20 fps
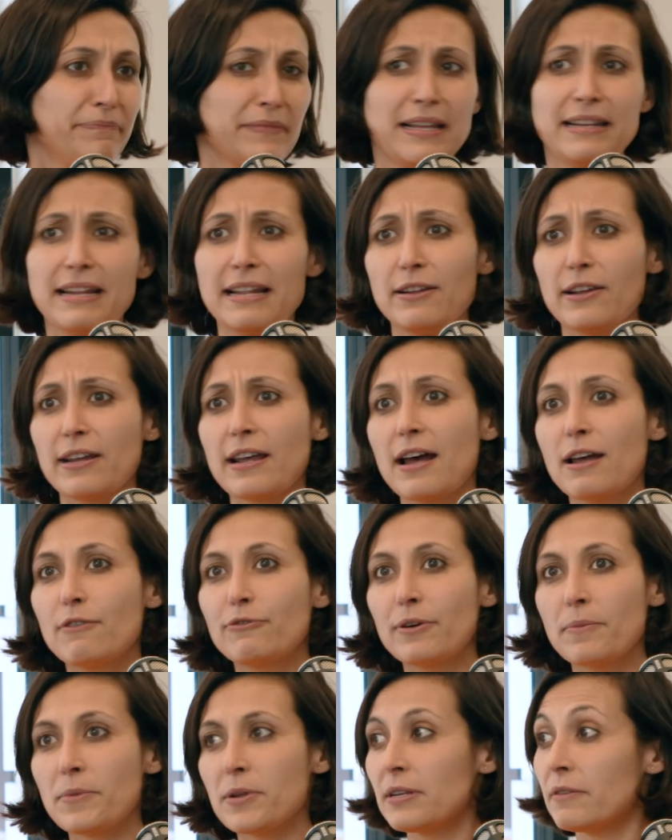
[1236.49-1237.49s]
And then the guy
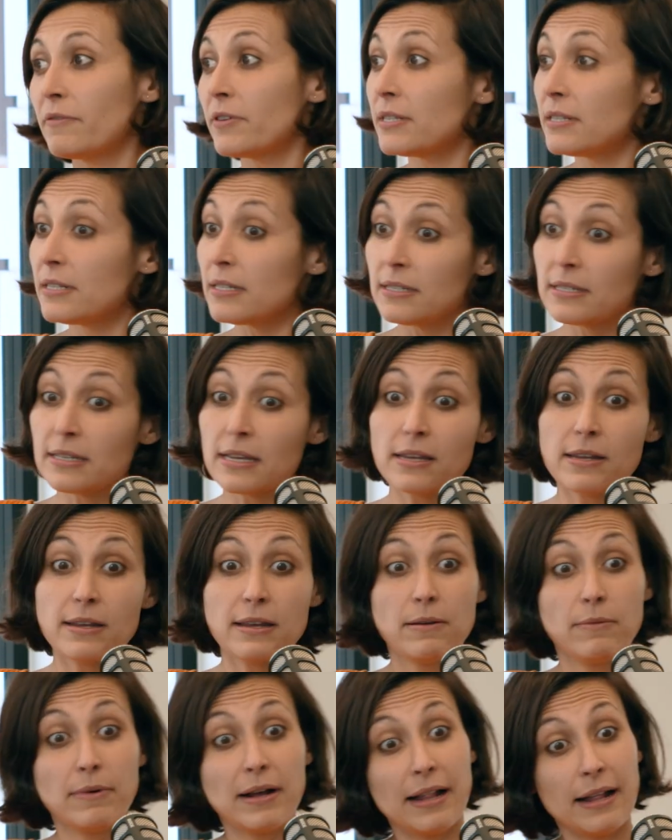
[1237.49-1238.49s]
from university say, yeah,
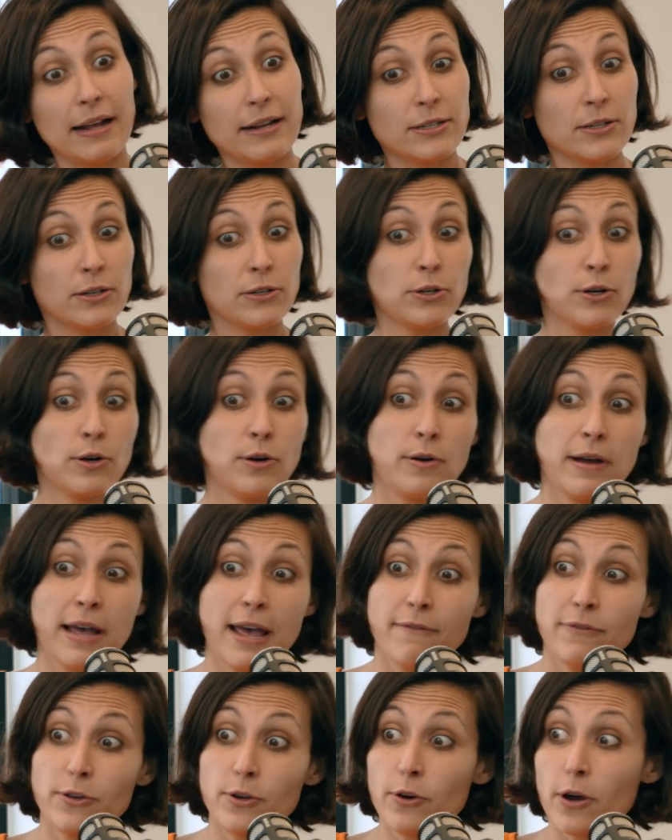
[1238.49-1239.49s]
well, I don't know,
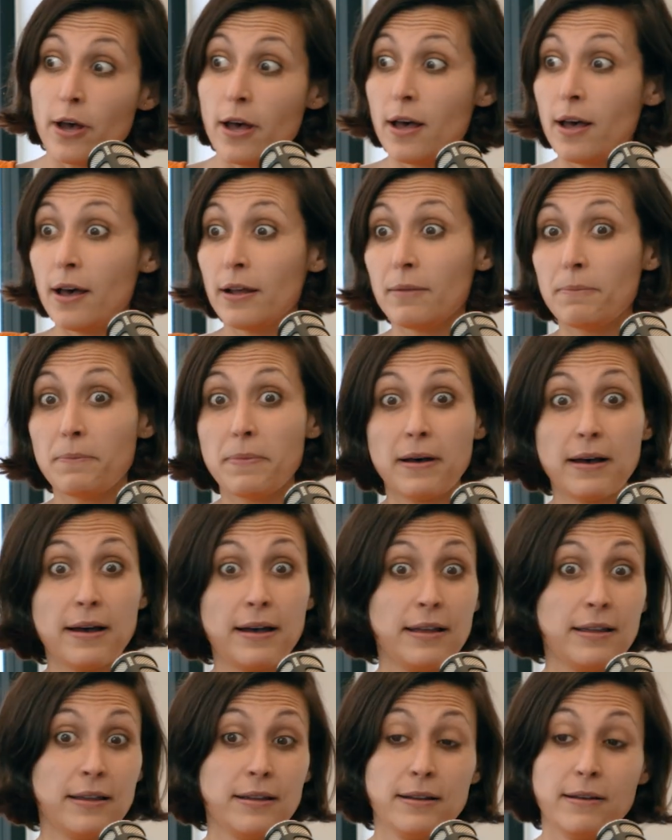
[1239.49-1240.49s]
have you heard
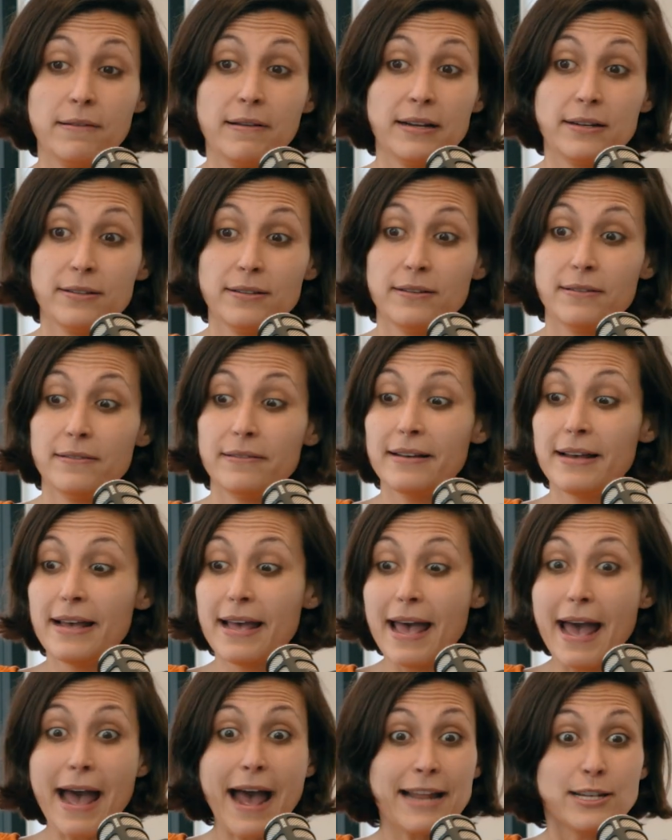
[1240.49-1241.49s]
by, I don't know,
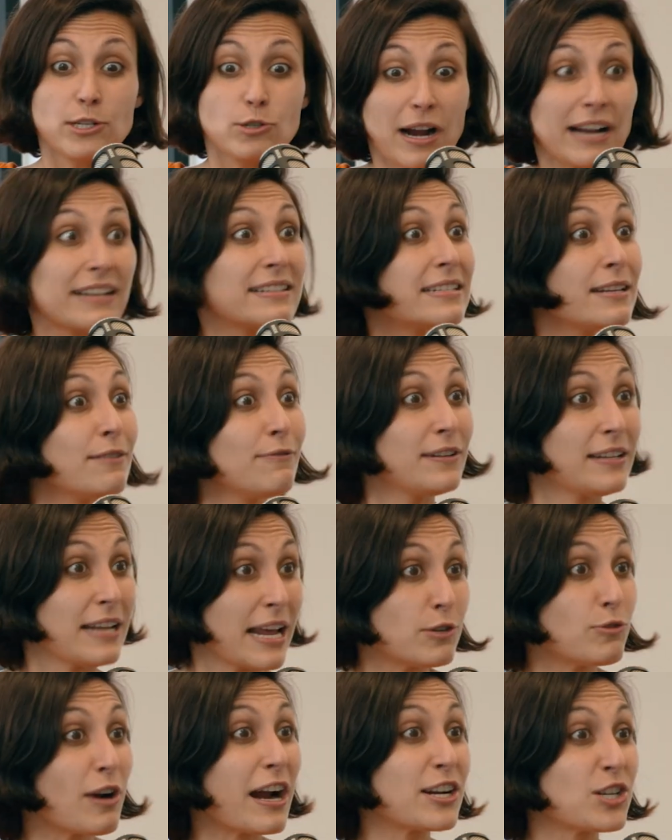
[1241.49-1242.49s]

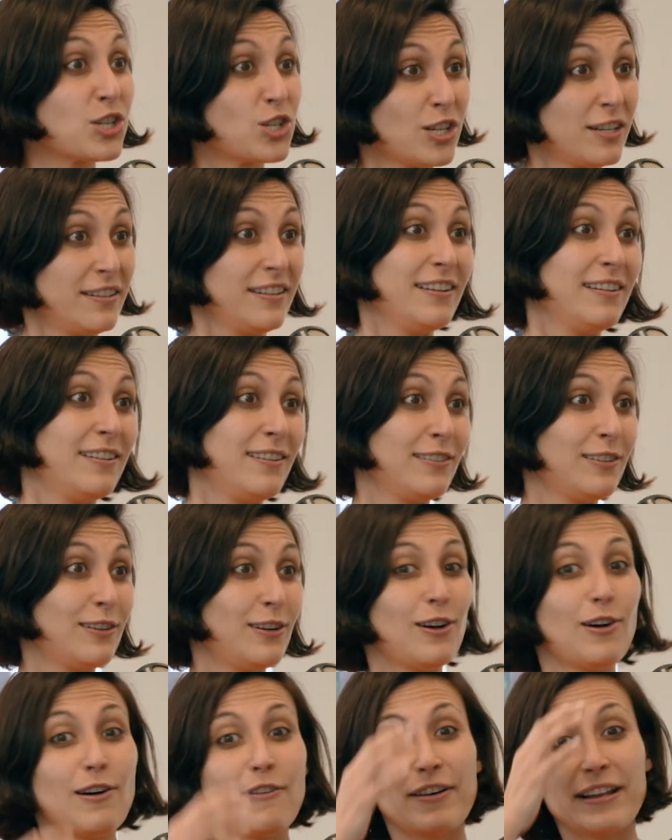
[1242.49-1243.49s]
attraction, the
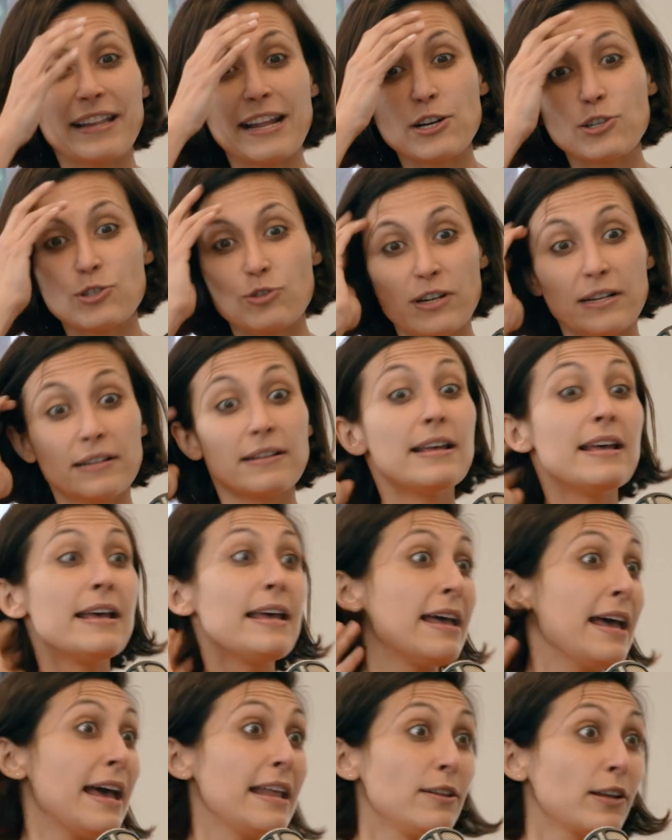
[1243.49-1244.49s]
law of attraction.
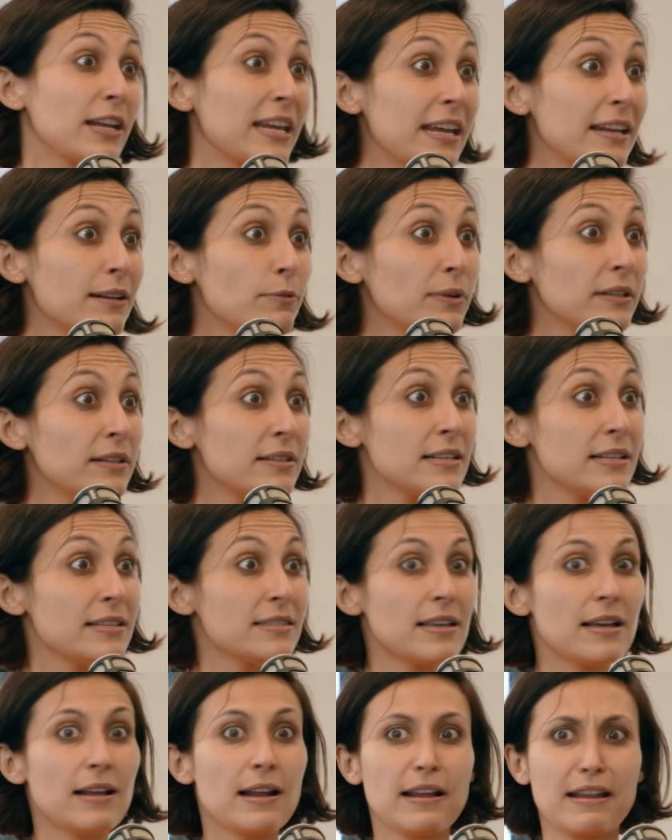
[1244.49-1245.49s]
And the kid, what does he
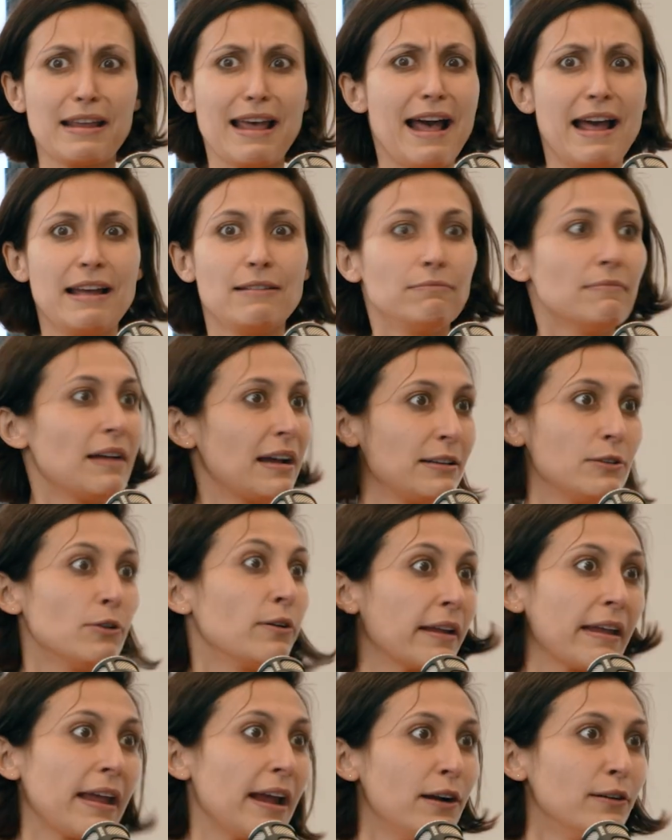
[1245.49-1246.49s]
say? Like, I
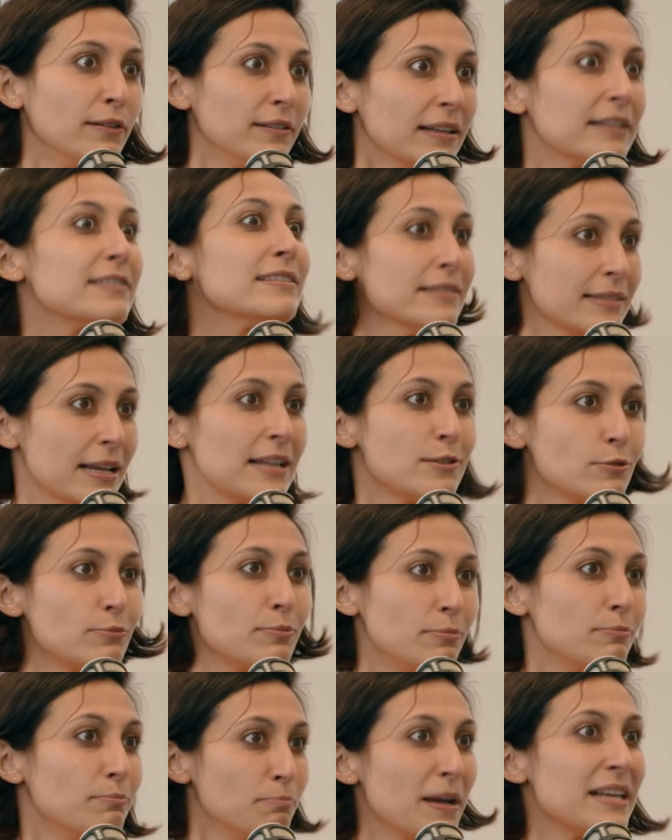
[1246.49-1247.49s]
don't care. That's
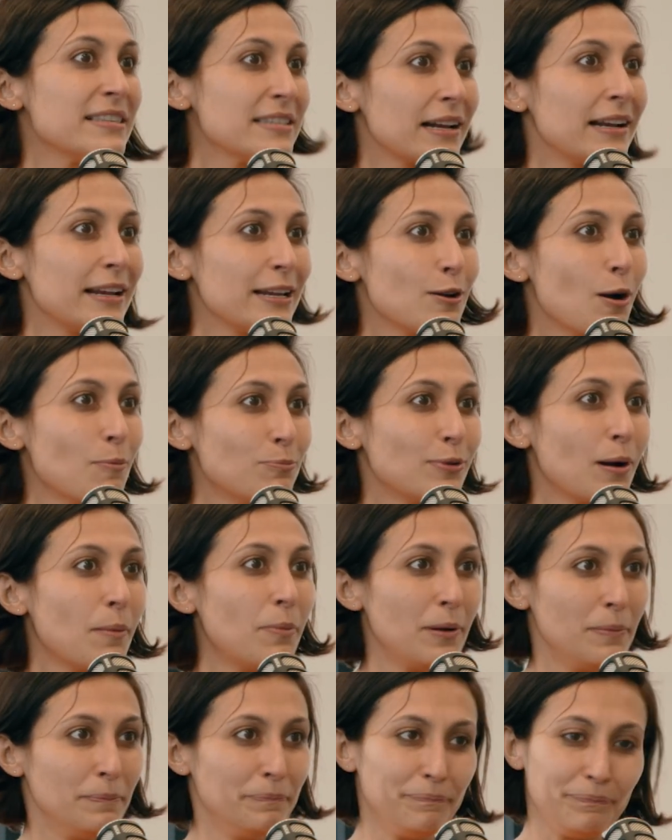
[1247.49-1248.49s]
basically your
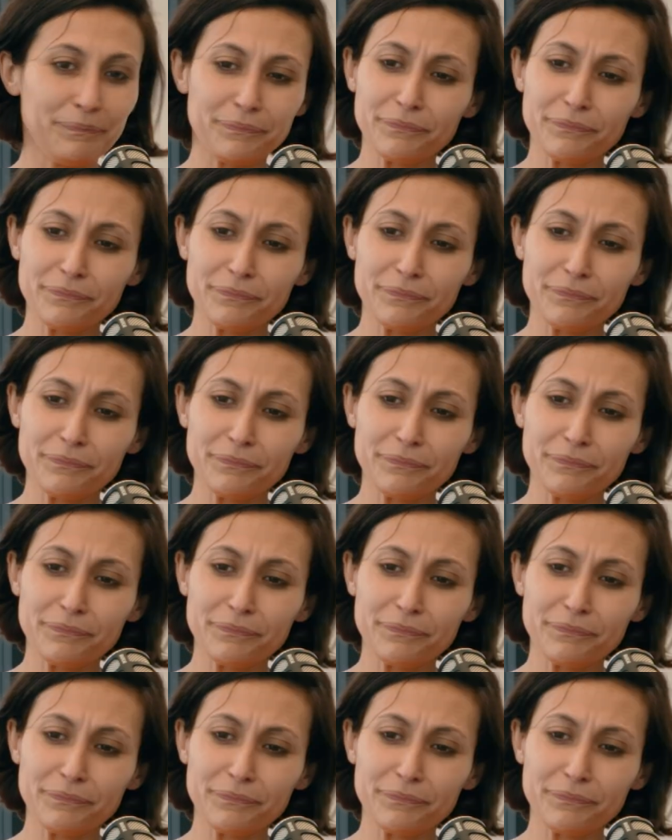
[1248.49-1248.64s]
problem.